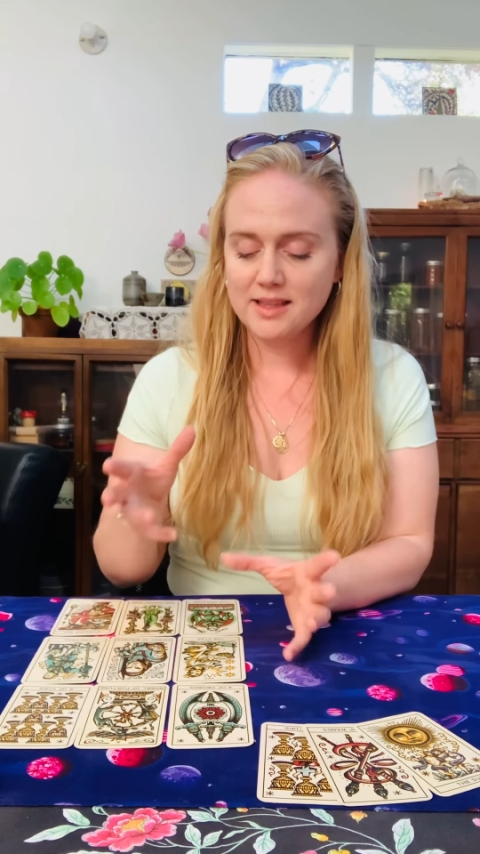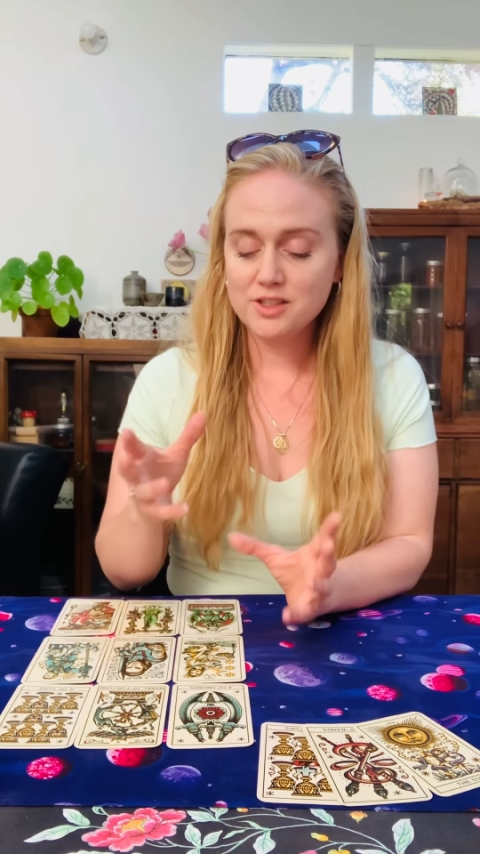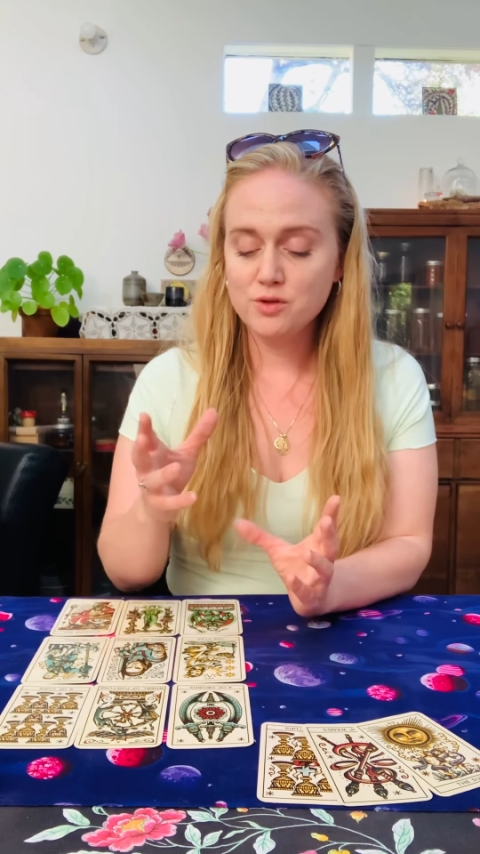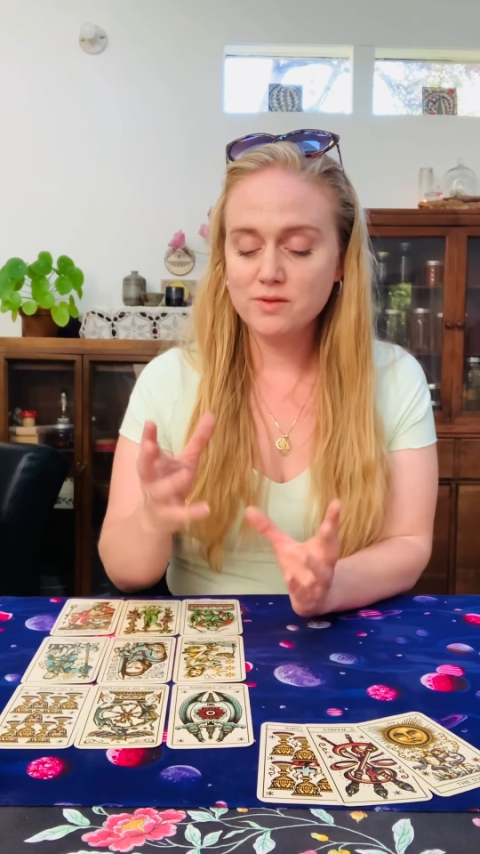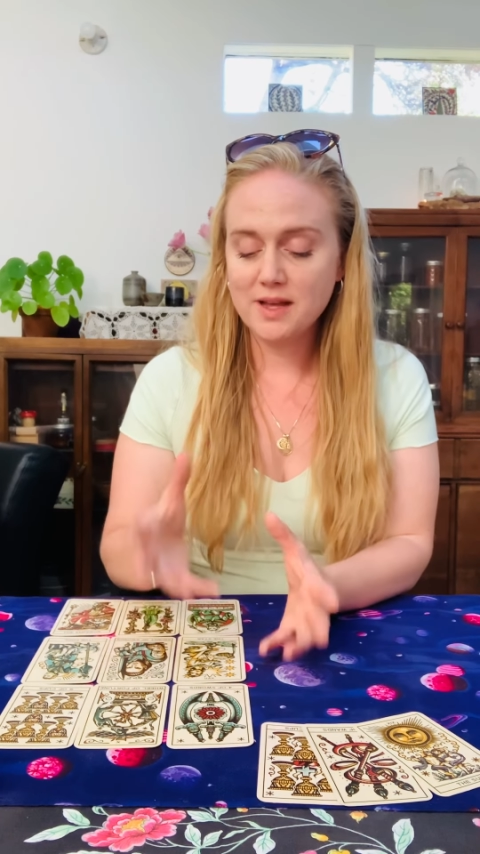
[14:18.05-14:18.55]

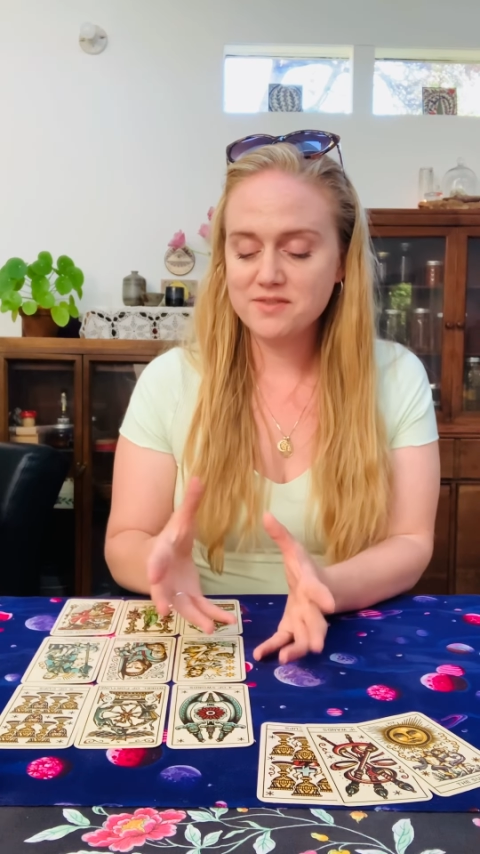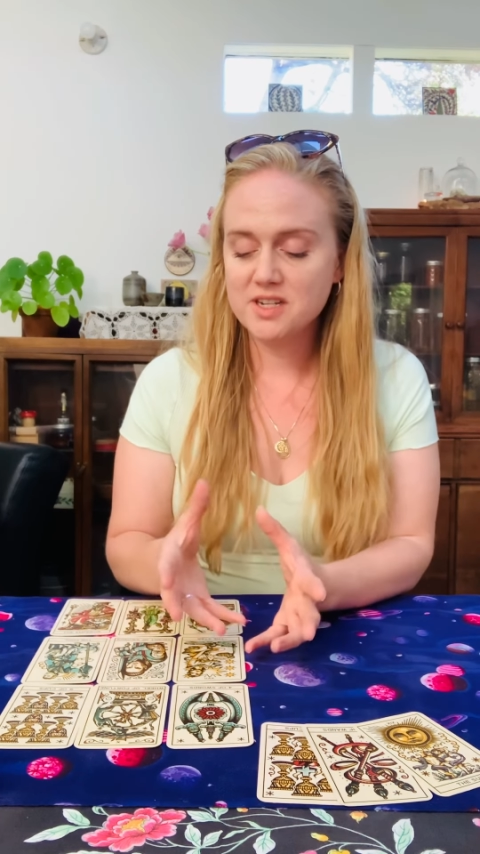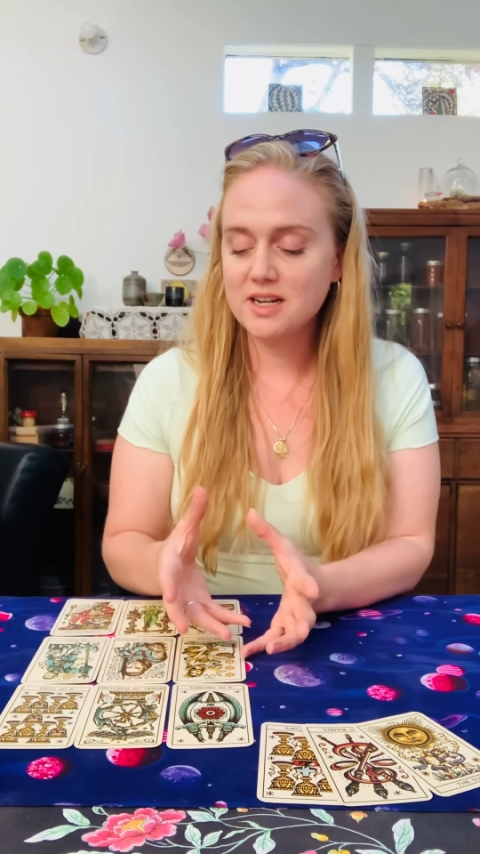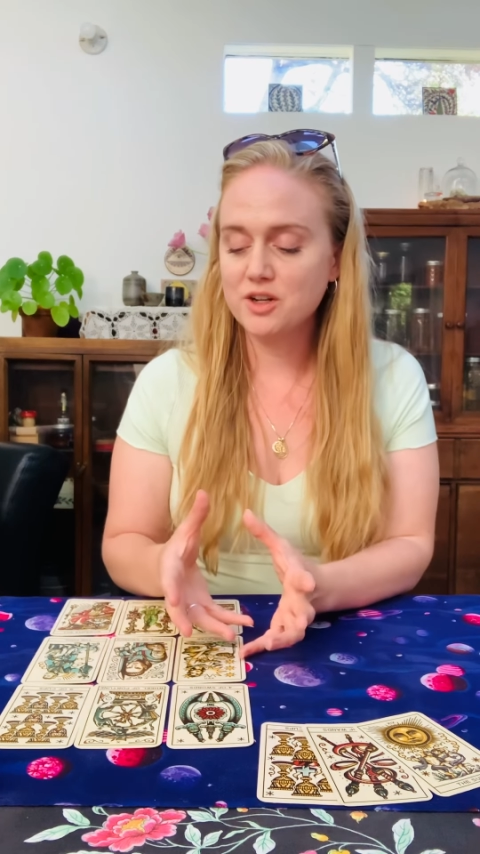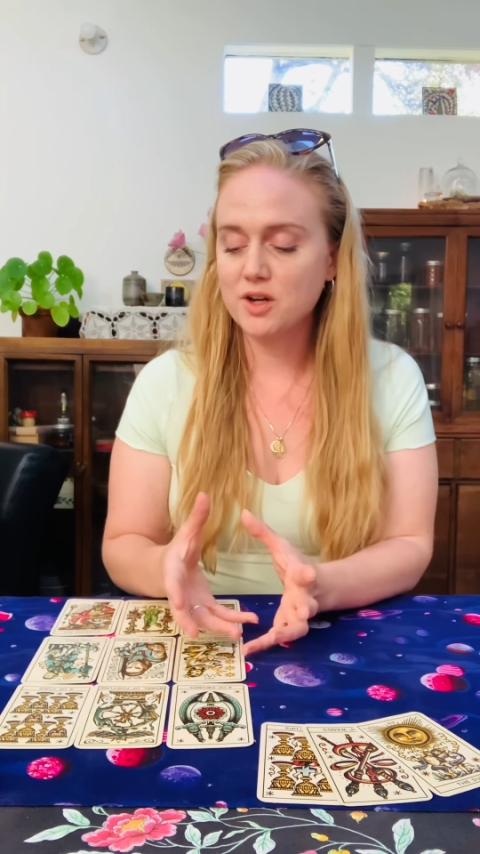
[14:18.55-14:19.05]
you've left it
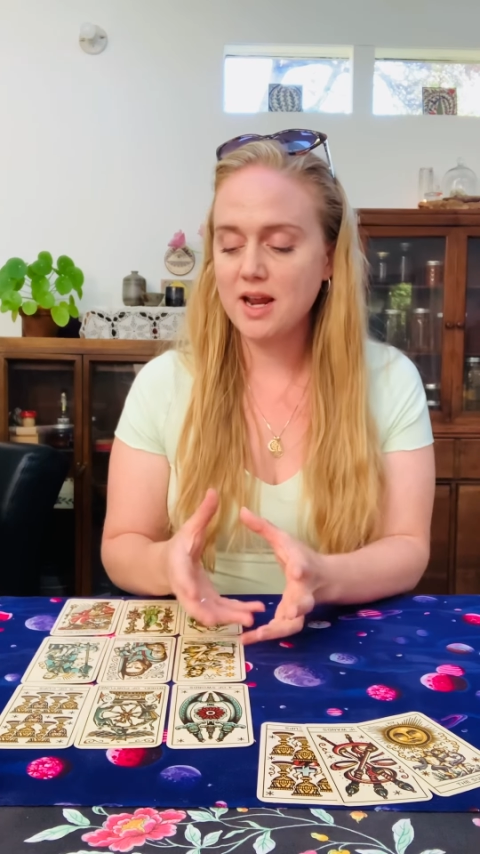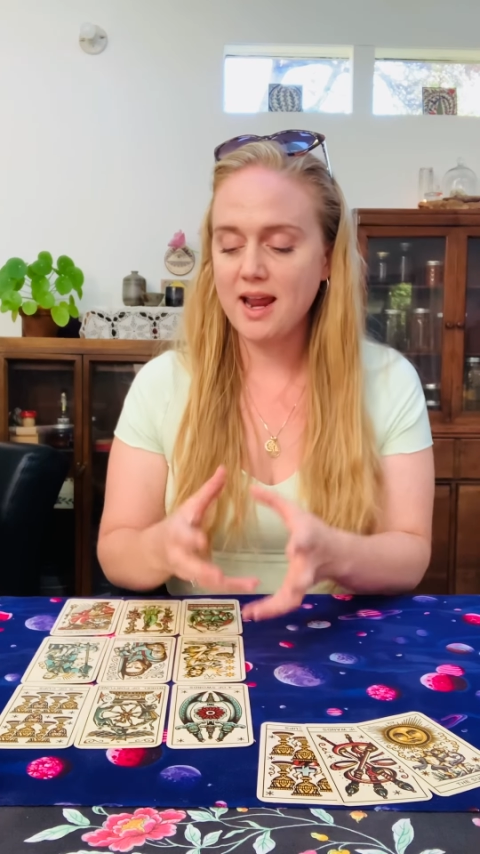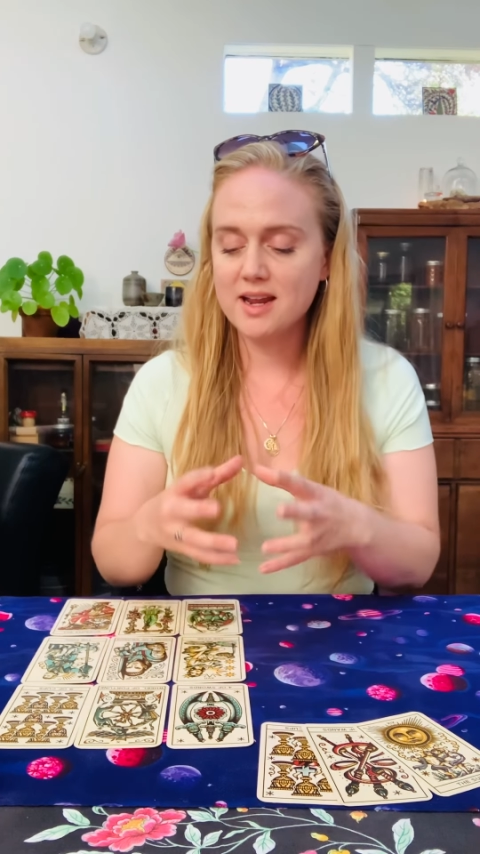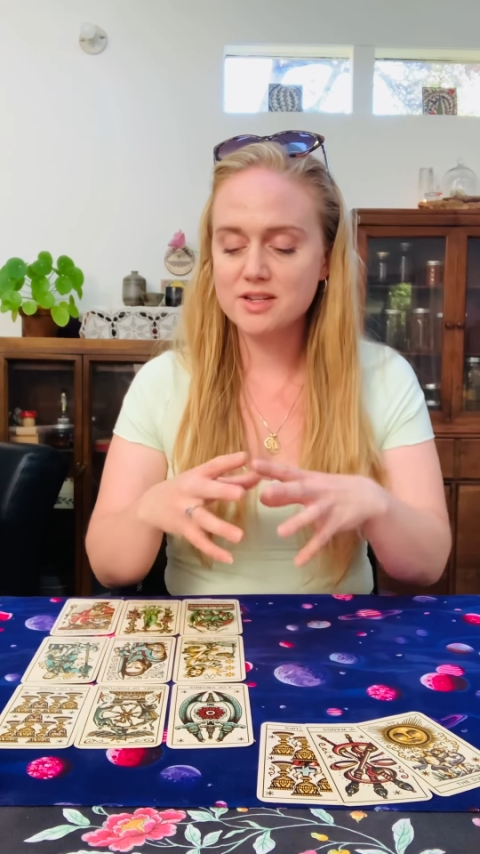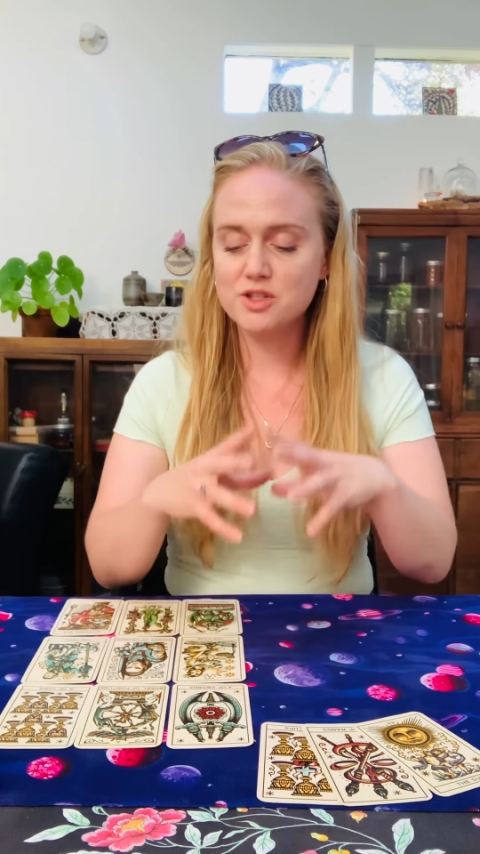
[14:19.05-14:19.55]
in good
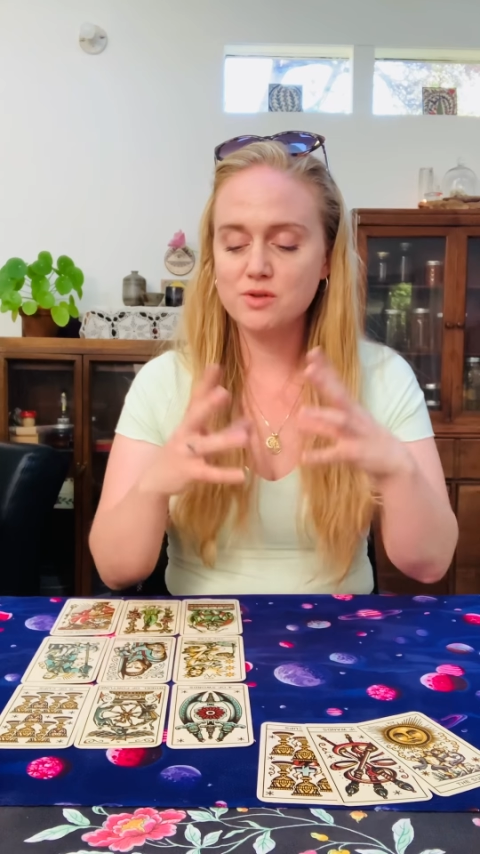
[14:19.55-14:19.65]
hands,